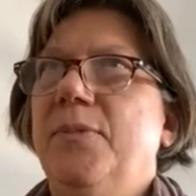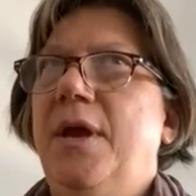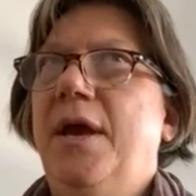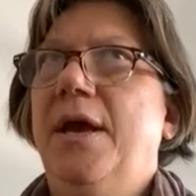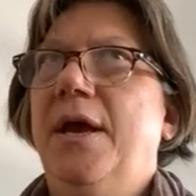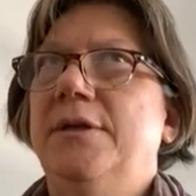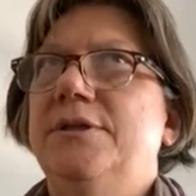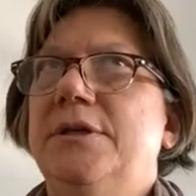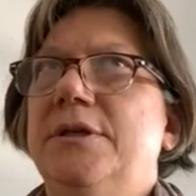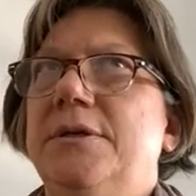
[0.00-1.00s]

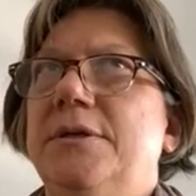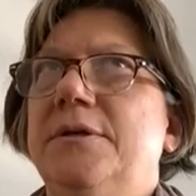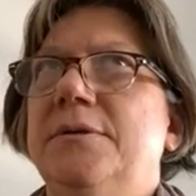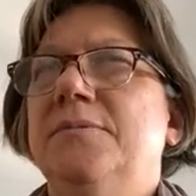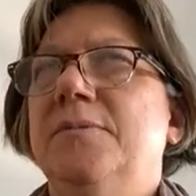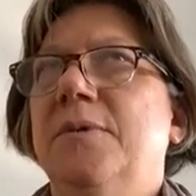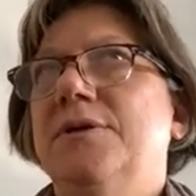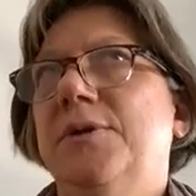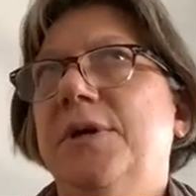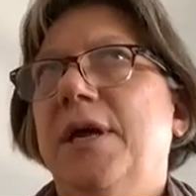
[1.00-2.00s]
And we're
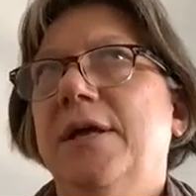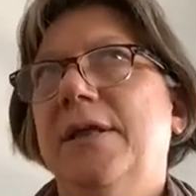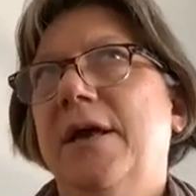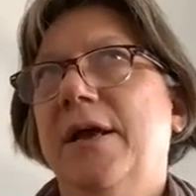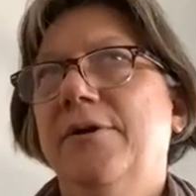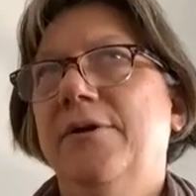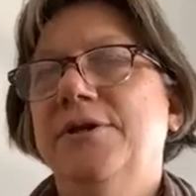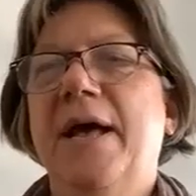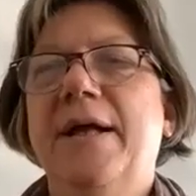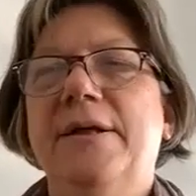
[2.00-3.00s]
also looking at the
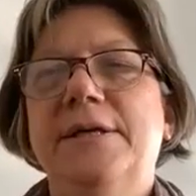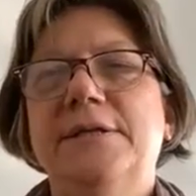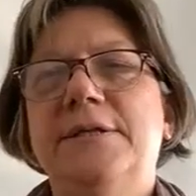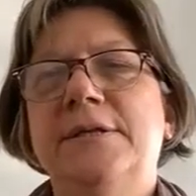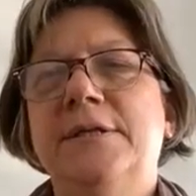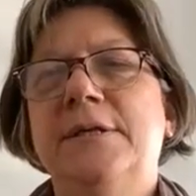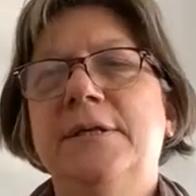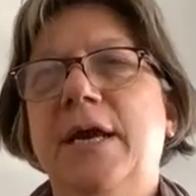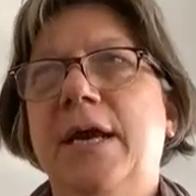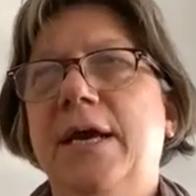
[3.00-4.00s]
energy balance
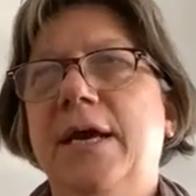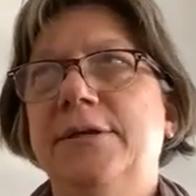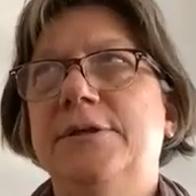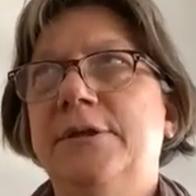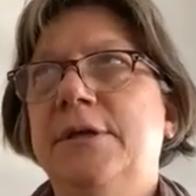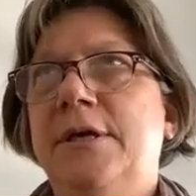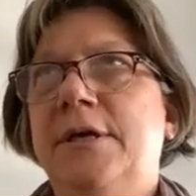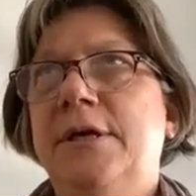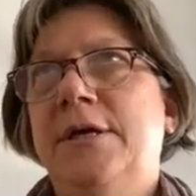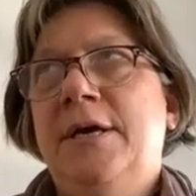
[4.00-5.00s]
and
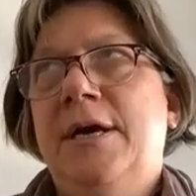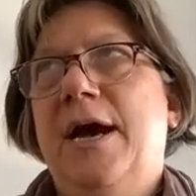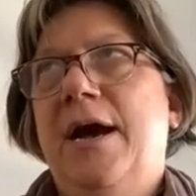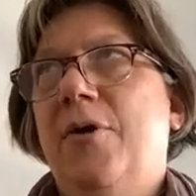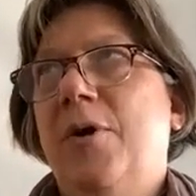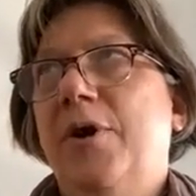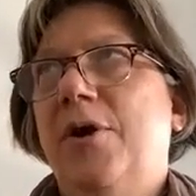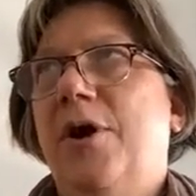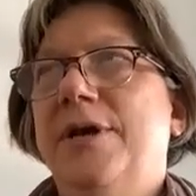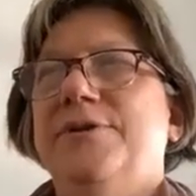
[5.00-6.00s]
how it
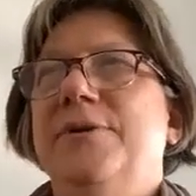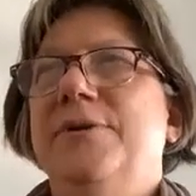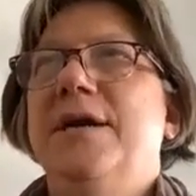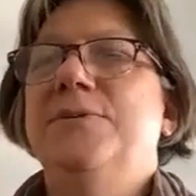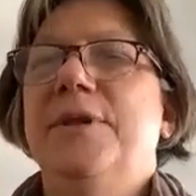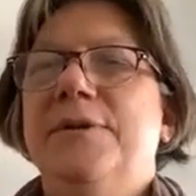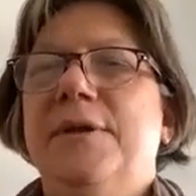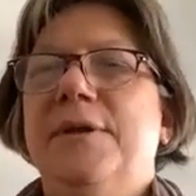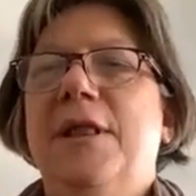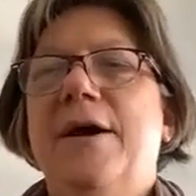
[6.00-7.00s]
all interacts with
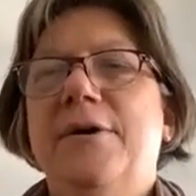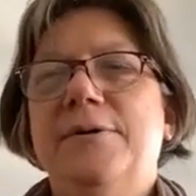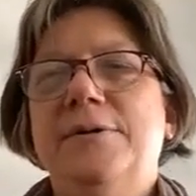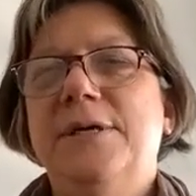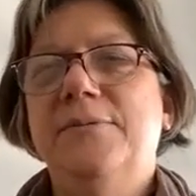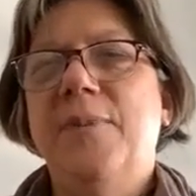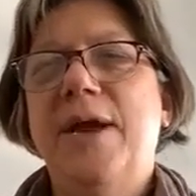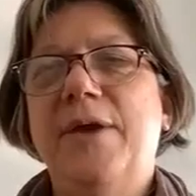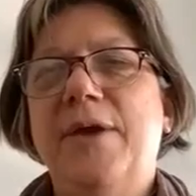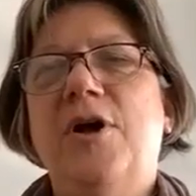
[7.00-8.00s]
clouds and
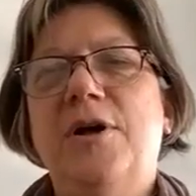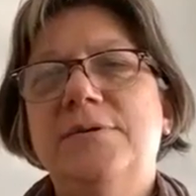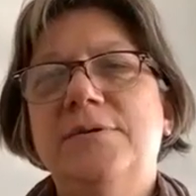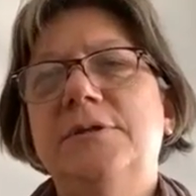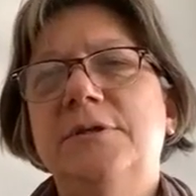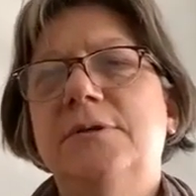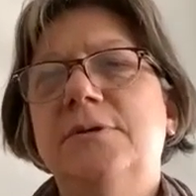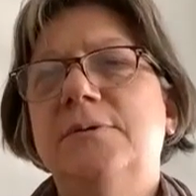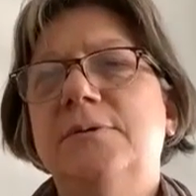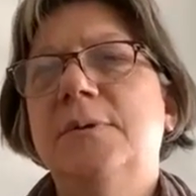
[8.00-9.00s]
rainfall.
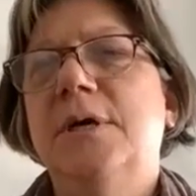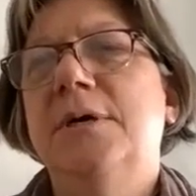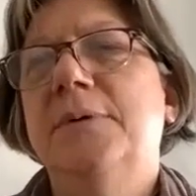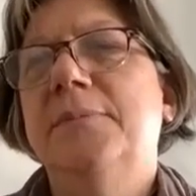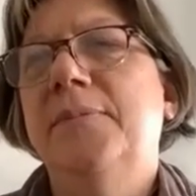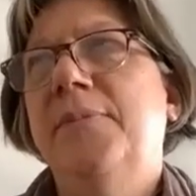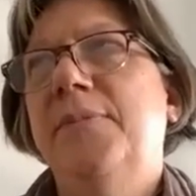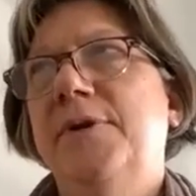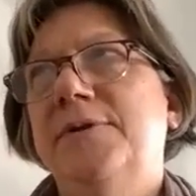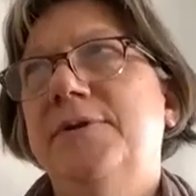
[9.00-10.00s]
So
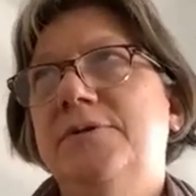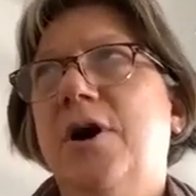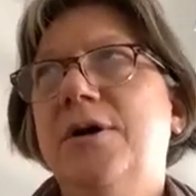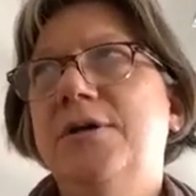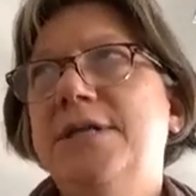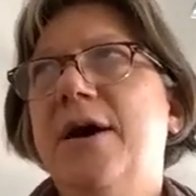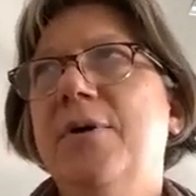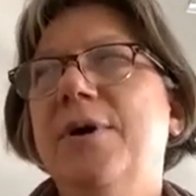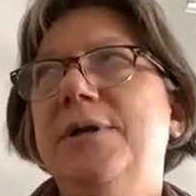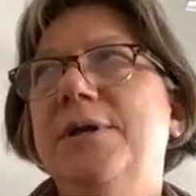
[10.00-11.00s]
the tall
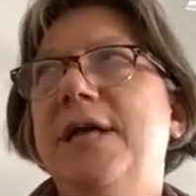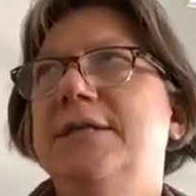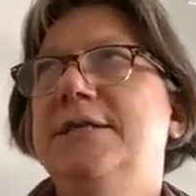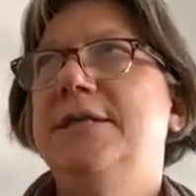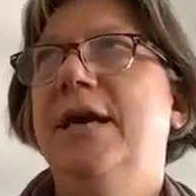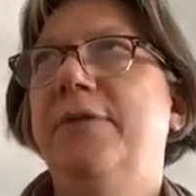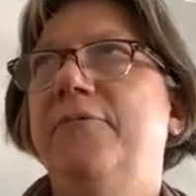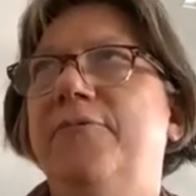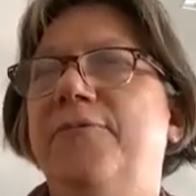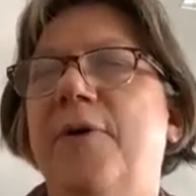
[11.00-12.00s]
tower lets us
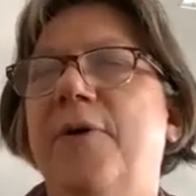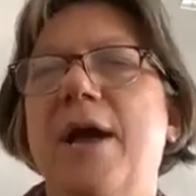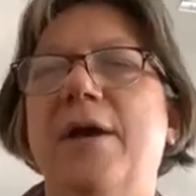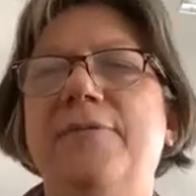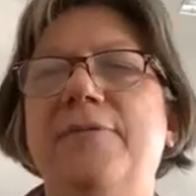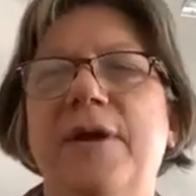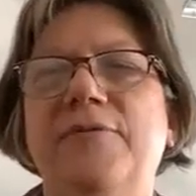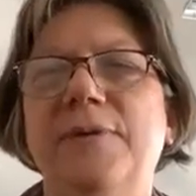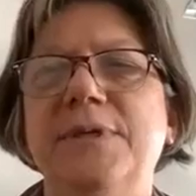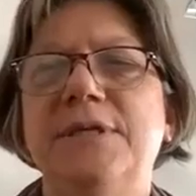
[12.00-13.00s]
get far out of the
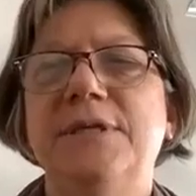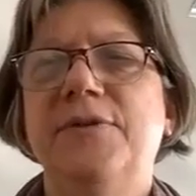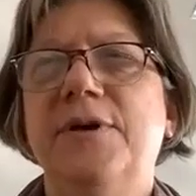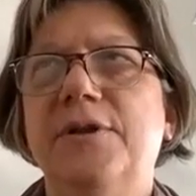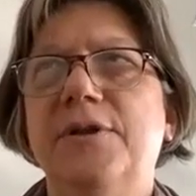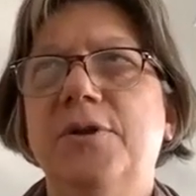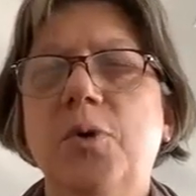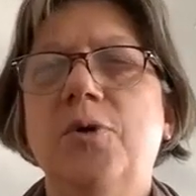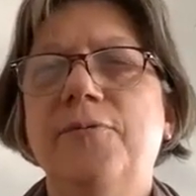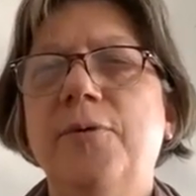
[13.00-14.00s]
influence of the
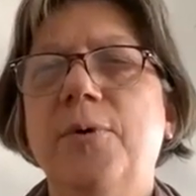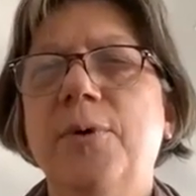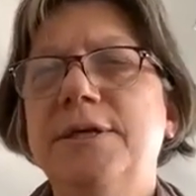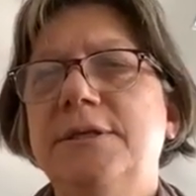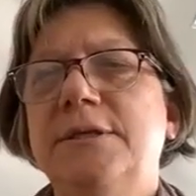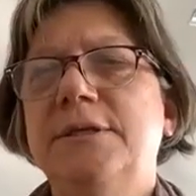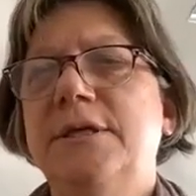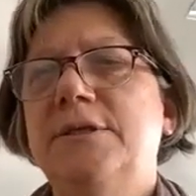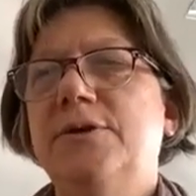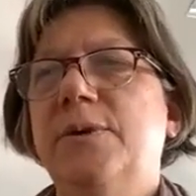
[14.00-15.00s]
local forest.
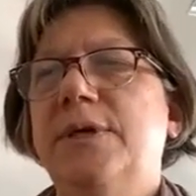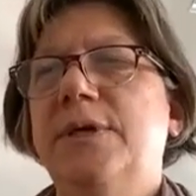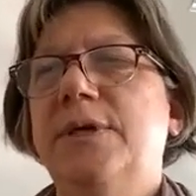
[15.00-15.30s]
And so